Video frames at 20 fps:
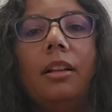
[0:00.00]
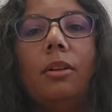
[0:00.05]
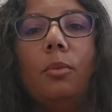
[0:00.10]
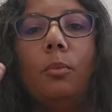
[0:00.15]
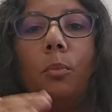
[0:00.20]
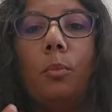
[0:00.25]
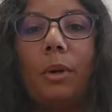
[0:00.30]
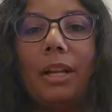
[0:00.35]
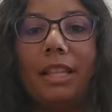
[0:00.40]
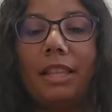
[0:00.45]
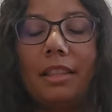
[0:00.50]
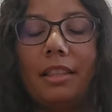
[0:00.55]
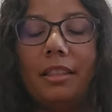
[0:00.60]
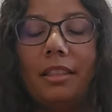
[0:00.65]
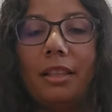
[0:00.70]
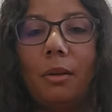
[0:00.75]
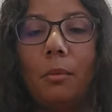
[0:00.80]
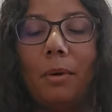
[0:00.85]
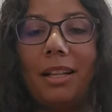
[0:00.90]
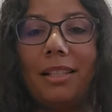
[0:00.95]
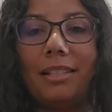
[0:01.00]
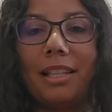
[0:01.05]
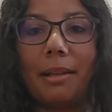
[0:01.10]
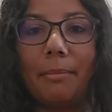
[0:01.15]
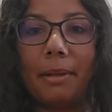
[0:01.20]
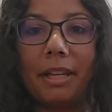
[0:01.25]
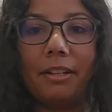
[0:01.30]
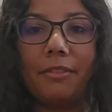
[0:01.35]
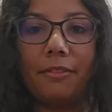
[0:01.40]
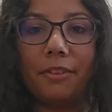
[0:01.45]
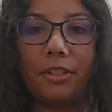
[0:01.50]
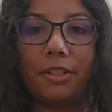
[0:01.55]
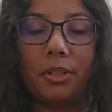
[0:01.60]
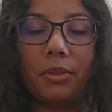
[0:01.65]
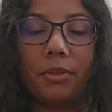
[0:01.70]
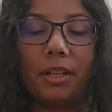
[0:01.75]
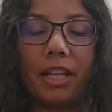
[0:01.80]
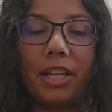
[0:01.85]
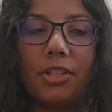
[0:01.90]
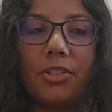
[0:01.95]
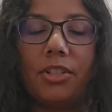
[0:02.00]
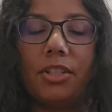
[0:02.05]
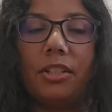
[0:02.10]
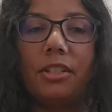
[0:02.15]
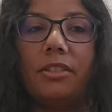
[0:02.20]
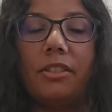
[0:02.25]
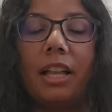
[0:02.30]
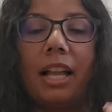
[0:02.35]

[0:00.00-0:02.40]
With the ones I made for donations,